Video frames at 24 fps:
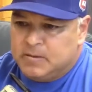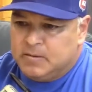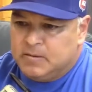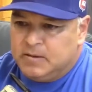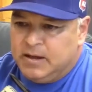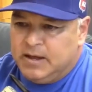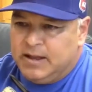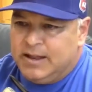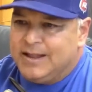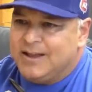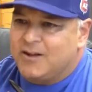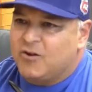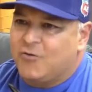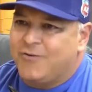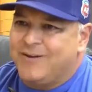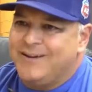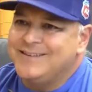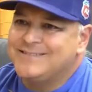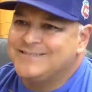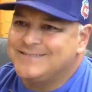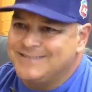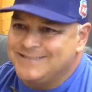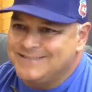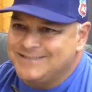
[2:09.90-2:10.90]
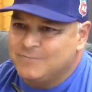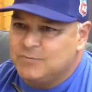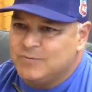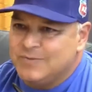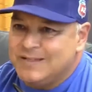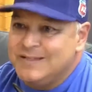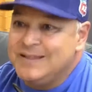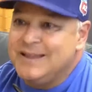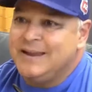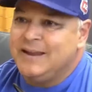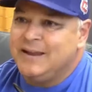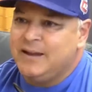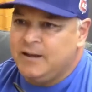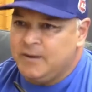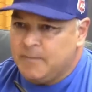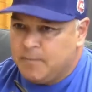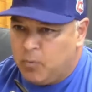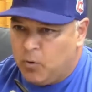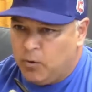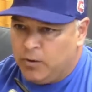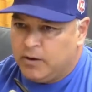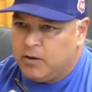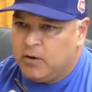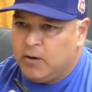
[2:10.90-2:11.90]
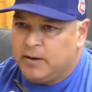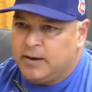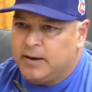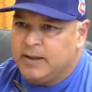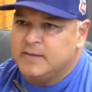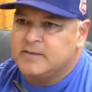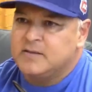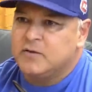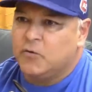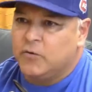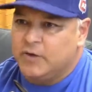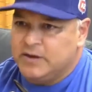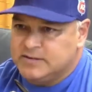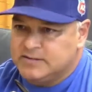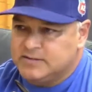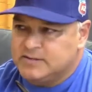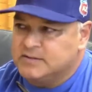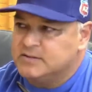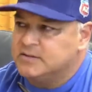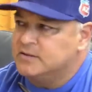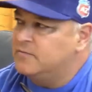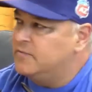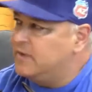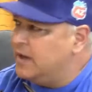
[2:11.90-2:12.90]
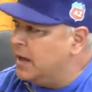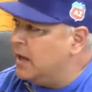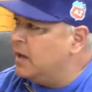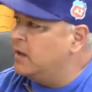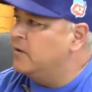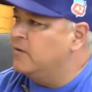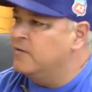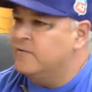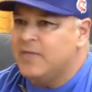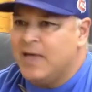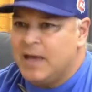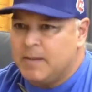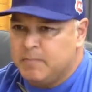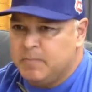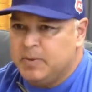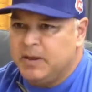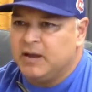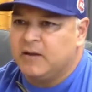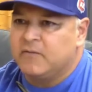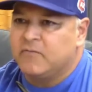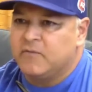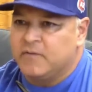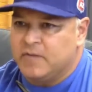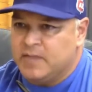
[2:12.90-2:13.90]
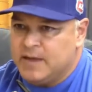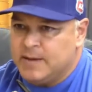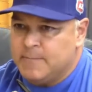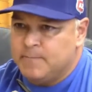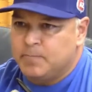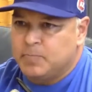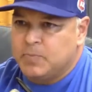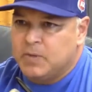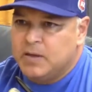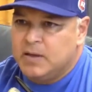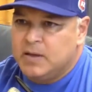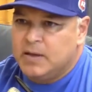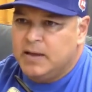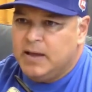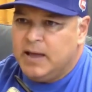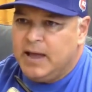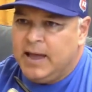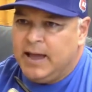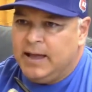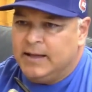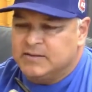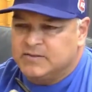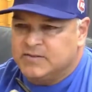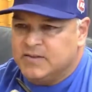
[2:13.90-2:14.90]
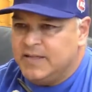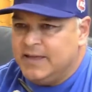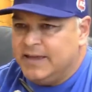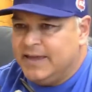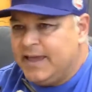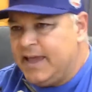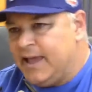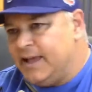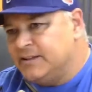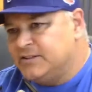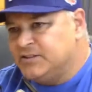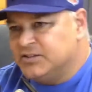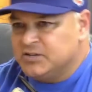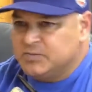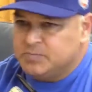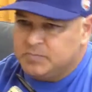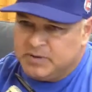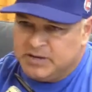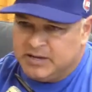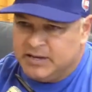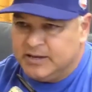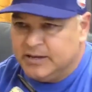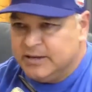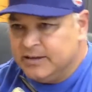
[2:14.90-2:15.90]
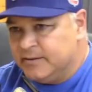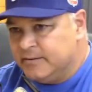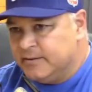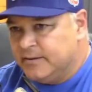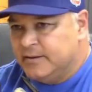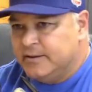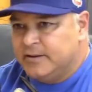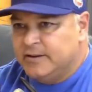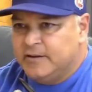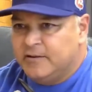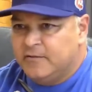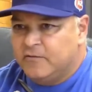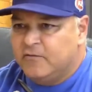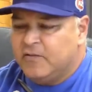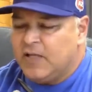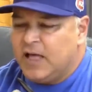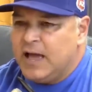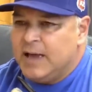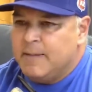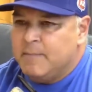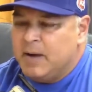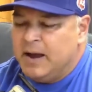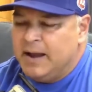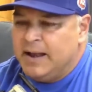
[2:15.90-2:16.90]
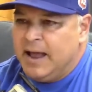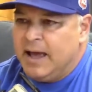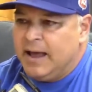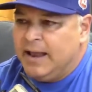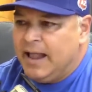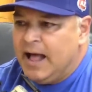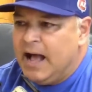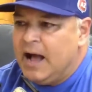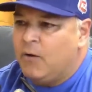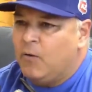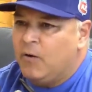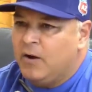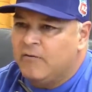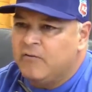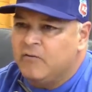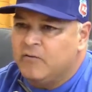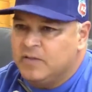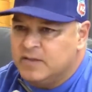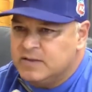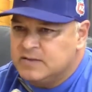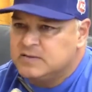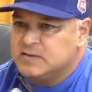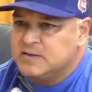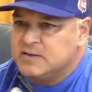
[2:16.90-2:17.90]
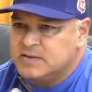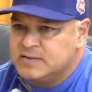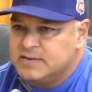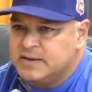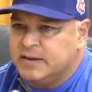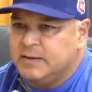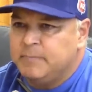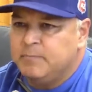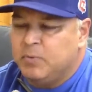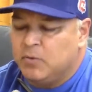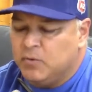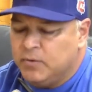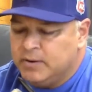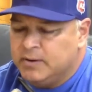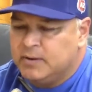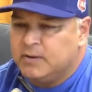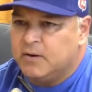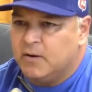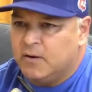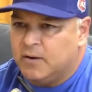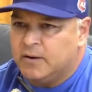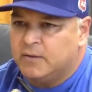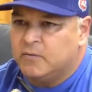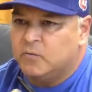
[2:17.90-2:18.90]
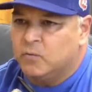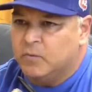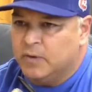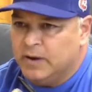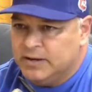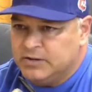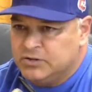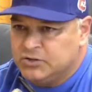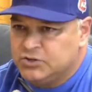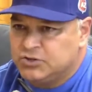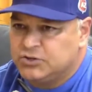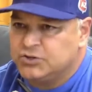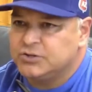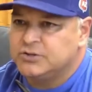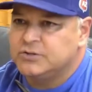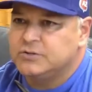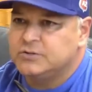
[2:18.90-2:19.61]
needing a point guard increases the value of that pick for them. And so they can't just be fly by night. However, this is a point guard rich